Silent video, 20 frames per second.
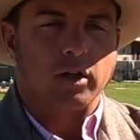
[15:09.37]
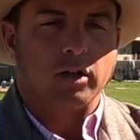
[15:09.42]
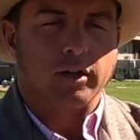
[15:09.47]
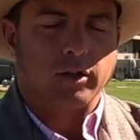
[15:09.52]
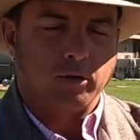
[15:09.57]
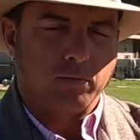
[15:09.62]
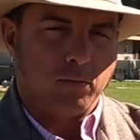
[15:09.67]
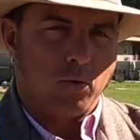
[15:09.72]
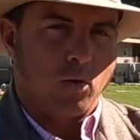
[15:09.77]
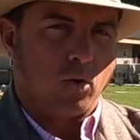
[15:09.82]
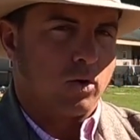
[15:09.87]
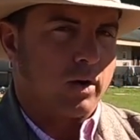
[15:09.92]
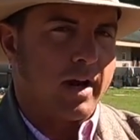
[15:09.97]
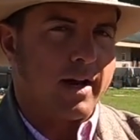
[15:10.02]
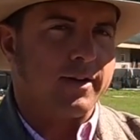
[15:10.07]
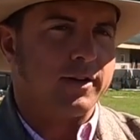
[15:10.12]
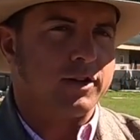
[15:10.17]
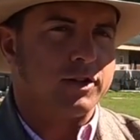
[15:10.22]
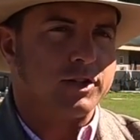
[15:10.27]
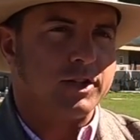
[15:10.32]
a little more
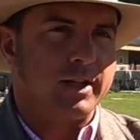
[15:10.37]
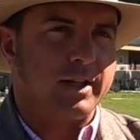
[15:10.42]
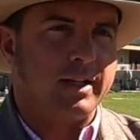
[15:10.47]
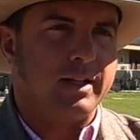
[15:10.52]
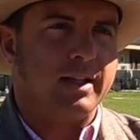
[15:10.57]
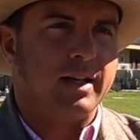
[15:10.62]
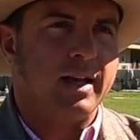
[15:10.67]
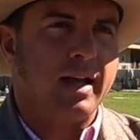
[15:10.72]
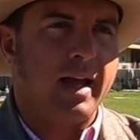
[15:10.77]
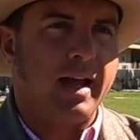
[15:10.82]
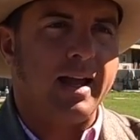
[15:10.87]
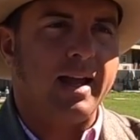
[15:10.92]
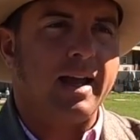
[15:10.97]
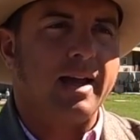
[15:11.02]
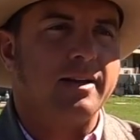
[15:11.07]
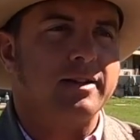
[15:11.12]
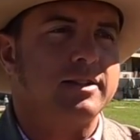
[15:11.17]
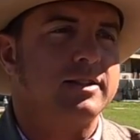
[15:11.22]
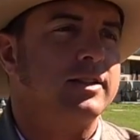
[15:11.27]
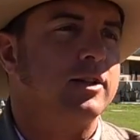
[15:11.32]
energy
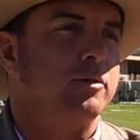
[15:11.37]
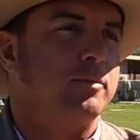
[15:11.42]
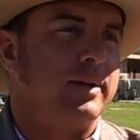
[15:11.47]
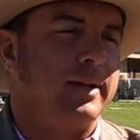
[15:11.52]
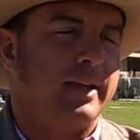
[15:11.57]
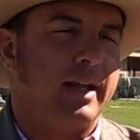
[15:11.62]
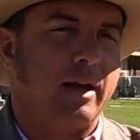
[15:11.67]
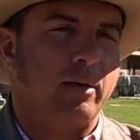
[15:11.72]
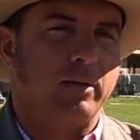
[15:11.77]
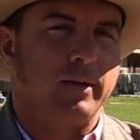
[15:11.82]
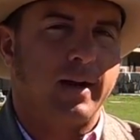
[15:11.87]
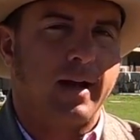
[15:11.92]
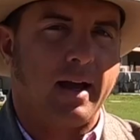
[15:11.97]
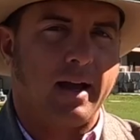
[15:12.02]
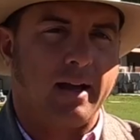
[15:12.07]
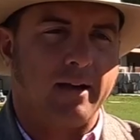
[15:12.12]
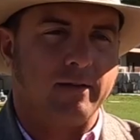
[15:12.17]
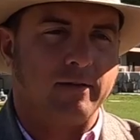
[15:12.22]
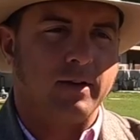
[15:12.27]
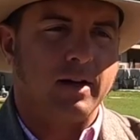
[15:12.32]
and still being able to
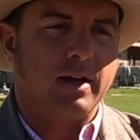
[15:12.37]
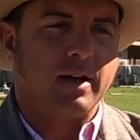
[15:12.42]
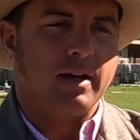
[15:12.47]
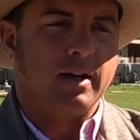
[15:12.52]
have